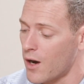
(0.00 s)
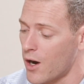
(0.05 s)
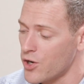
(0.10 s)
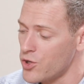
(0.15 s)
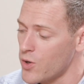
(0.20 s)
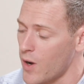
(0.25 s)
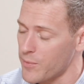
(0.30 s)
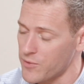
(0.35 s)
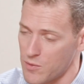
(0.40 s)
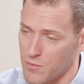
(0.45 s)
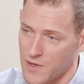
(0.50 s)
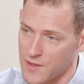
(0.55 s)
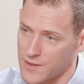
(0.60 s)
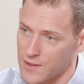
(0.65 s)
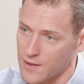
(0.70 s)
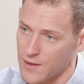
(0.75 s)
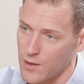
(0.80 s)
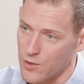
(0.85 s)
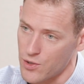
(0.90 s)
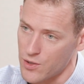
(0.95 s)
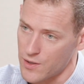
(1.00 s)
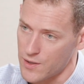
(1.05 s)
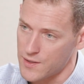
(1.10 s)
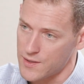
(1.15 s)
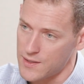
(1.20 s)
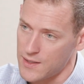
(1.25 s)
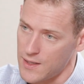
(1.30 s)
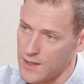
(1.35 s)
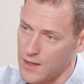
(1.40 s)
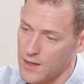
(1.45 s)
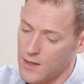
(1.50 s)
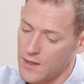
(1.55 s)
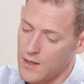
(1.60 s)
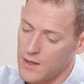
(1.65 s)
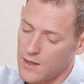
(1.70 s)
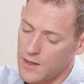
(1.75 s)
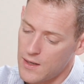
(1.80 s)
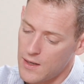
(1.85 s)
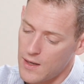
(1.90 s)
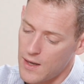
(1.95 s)
Are you optimistic that you're going to see
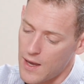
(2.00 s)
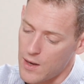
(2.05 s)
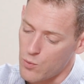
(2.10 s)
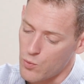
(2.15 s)
a